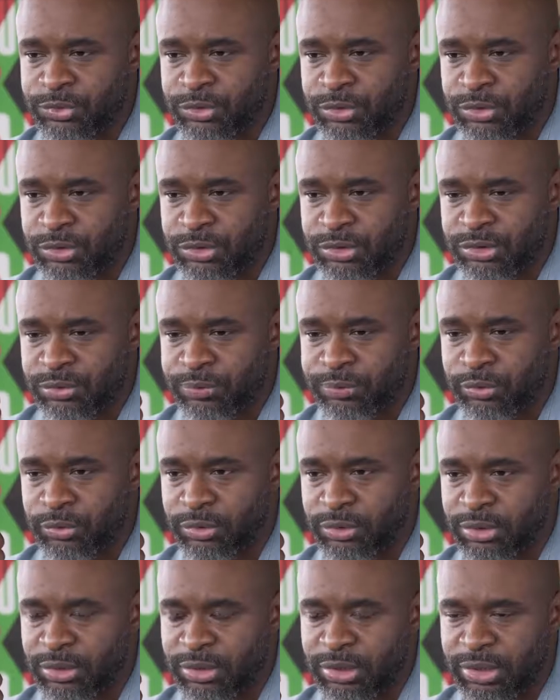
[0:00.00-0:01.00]
you can
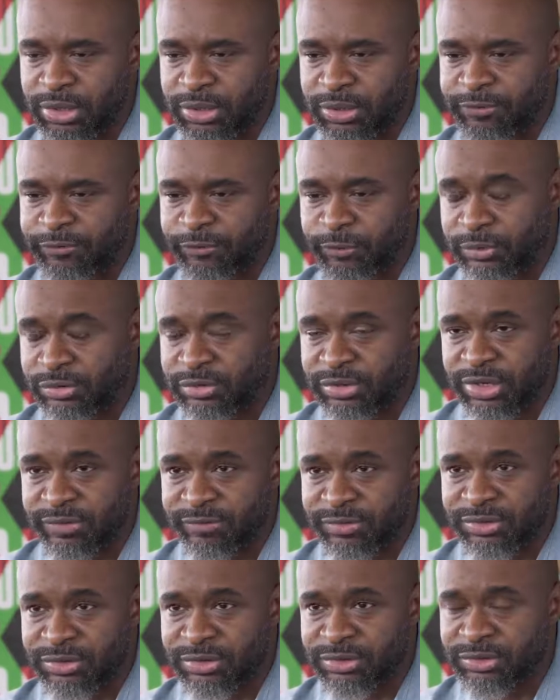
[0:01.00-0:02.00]
book food
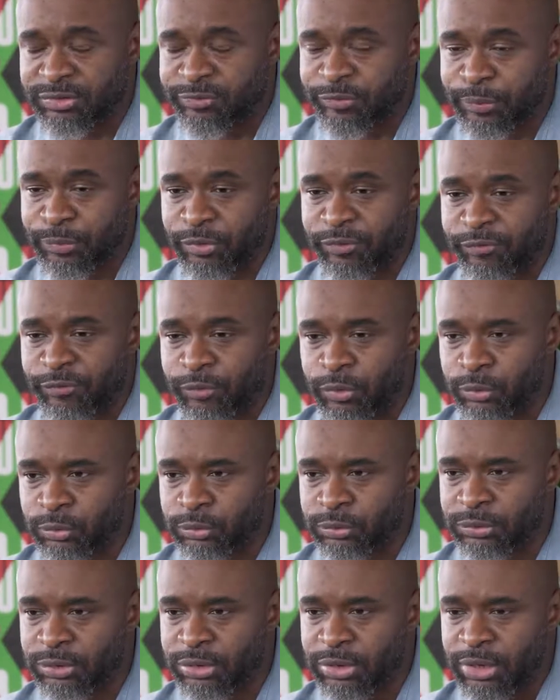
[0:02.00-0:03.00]
services from your
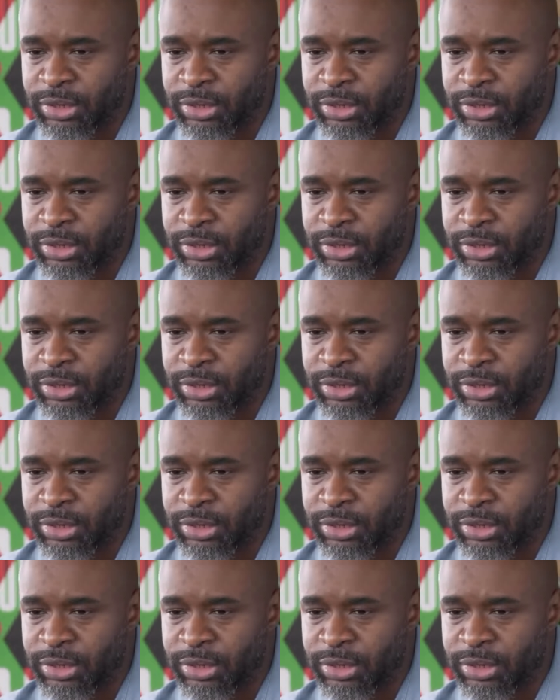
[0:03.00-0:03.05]
phone,